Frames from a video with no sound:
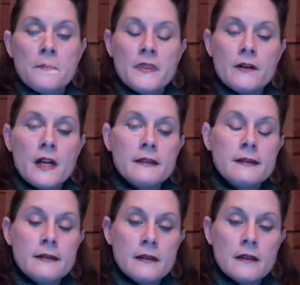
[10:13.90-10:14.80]
They're not
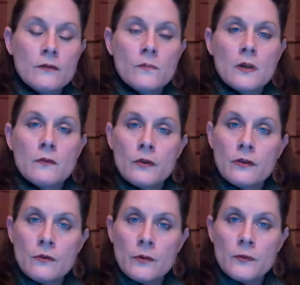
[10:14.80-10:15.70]
sitting with
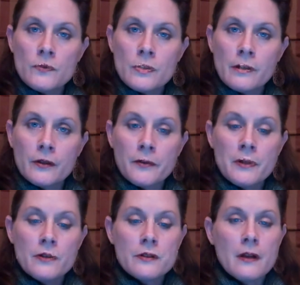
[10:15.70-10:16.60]
a group of struggling
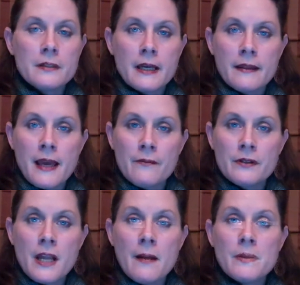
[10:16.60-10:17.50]
readers all day. That would
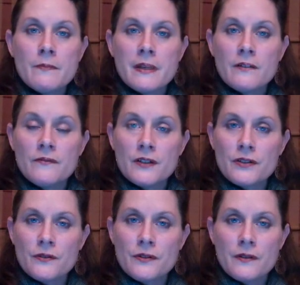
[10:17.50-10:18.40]
not be
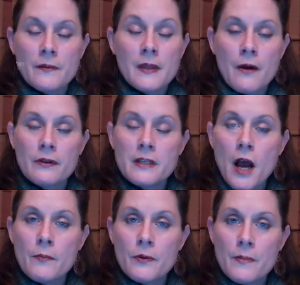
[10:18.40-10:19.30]
beneficial to them. That would
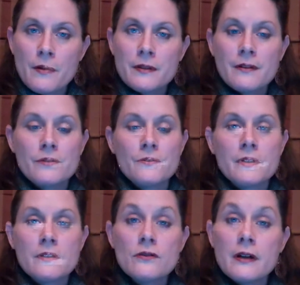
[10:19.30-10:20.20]
not promote social
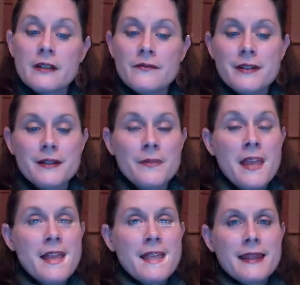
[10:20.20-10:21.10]
constructivism.
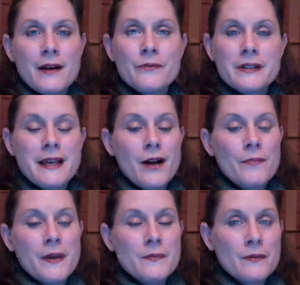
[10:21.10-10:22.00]
That wouldn't
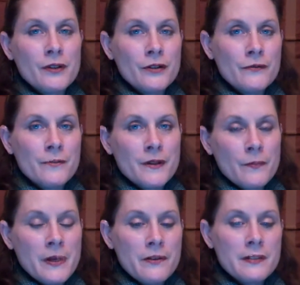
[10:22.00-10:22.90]
help them to learn from their
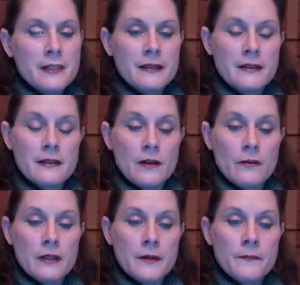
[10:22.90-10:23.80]
peers
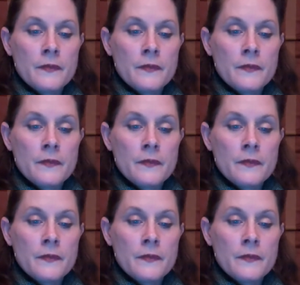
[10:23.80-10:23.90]
necessarily.